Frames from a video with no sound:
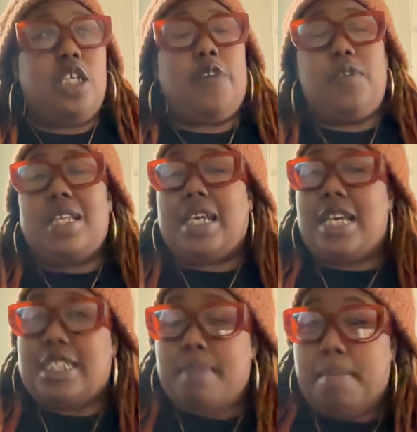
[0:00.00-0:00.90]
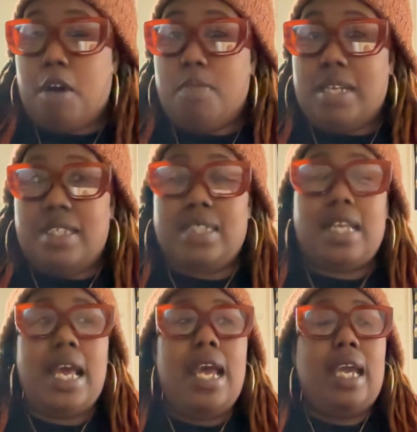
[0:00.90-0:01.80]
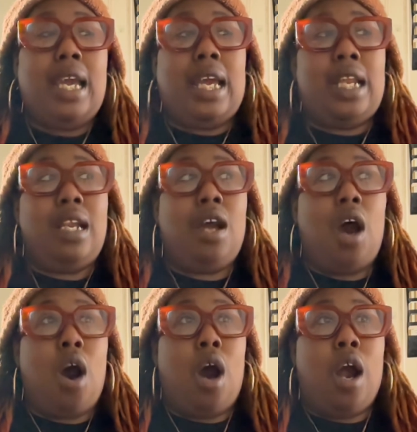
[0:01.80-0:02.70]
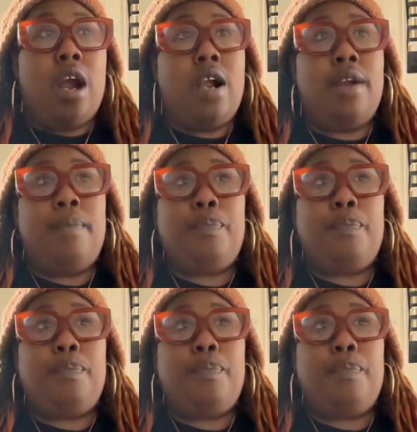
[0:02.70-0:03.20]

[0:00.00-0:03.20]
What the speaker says: looking for the kismet moments in our,